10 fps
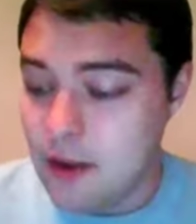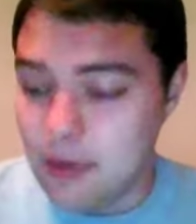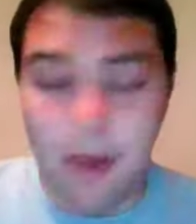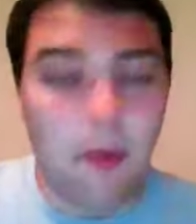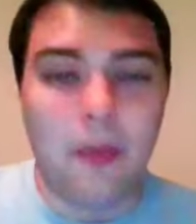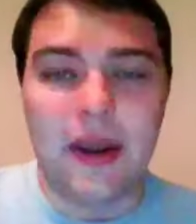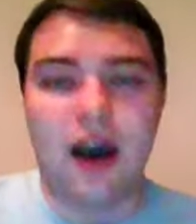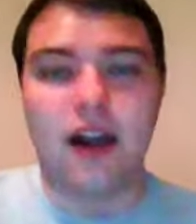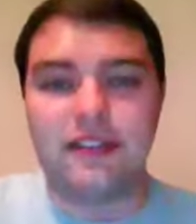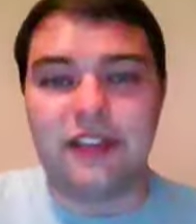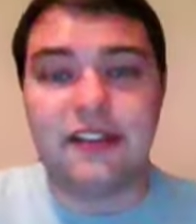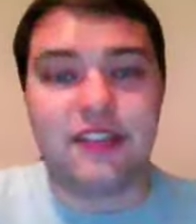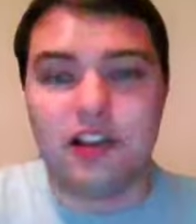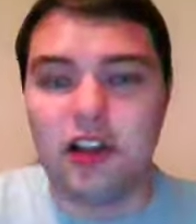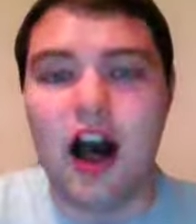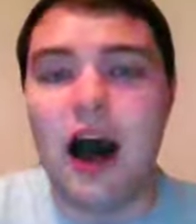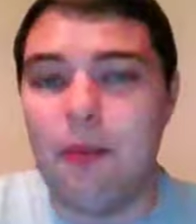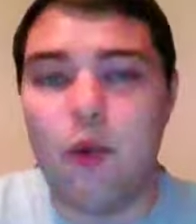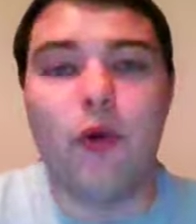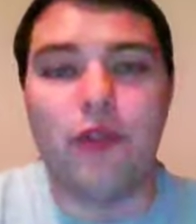But I'm going to be honest, it's a lot
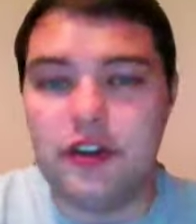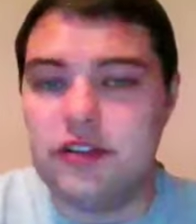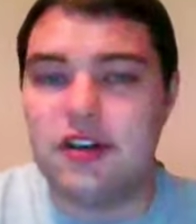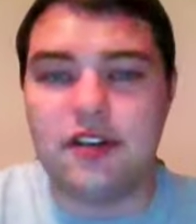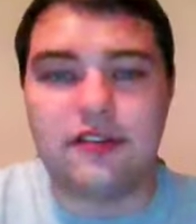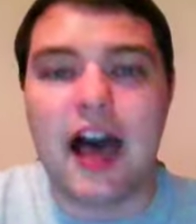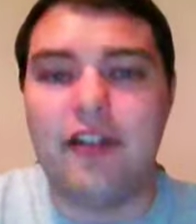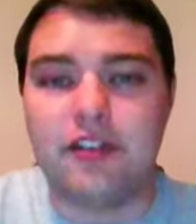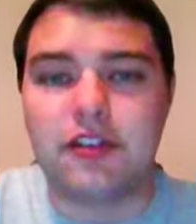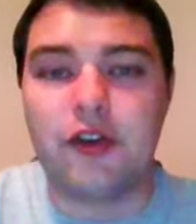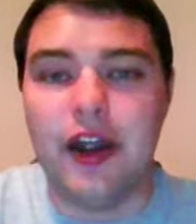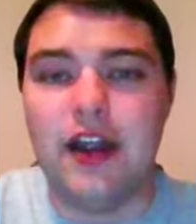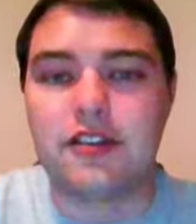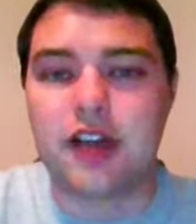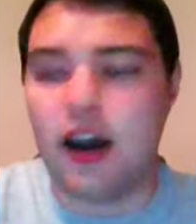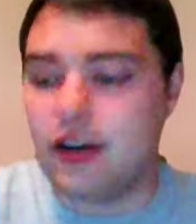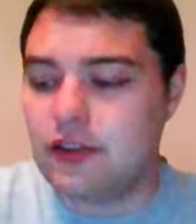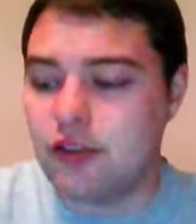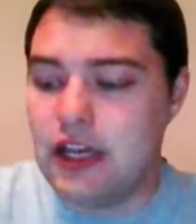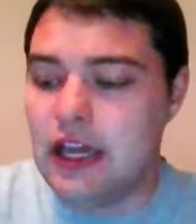more than just Alex Grinch,
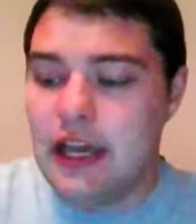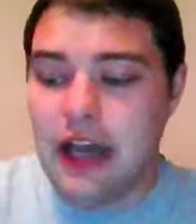honestly.